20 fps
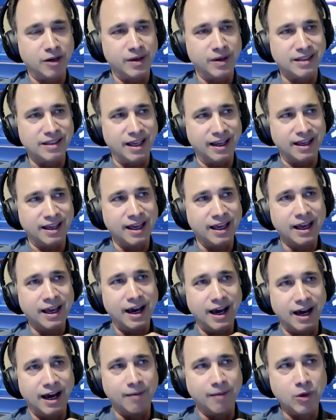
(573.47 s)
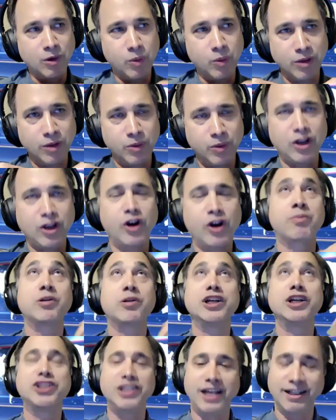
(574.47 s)
I think um, we we don't
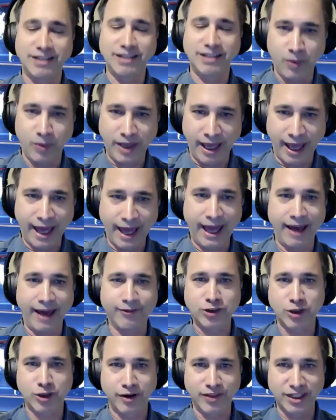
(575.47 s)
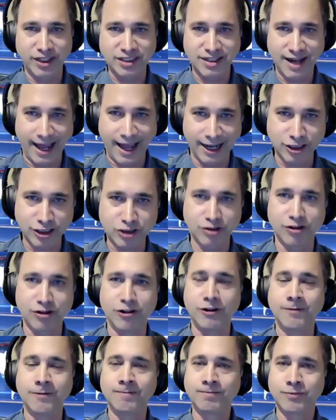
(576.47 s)
appreciate that we have sort of this
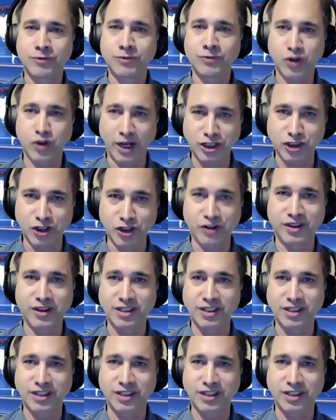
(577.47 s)
national treasure,